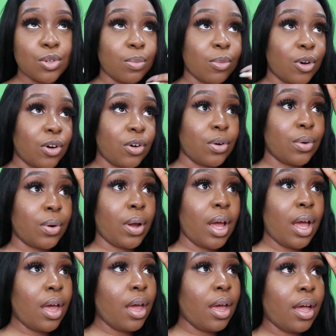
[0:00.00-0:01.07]
Tomorrow
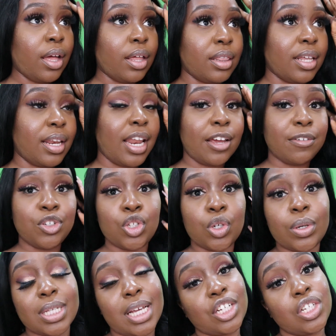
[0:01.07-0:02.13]
the live
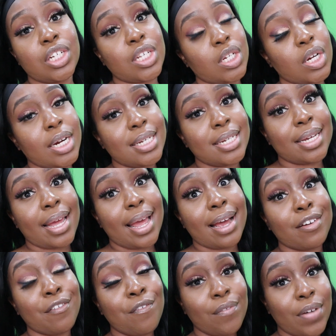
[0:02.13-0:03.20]
show is actually starting
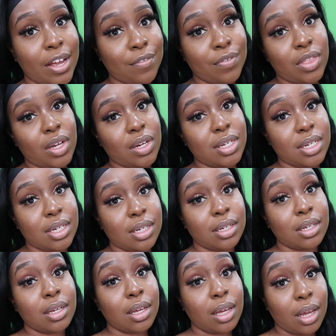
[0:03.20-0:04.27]
at
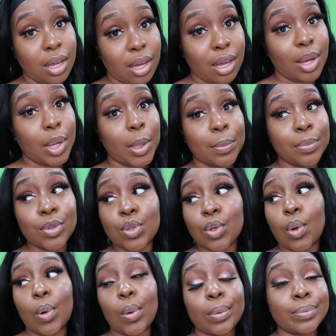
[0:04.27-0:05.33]
5.30 a.m.
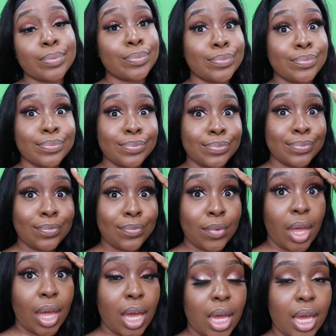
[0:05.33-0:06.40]
So
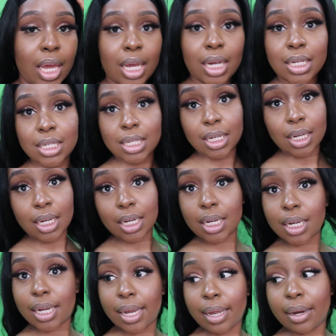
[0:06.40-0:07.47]
hectic
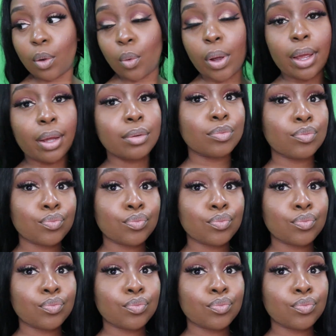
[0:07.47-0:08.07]
anyway.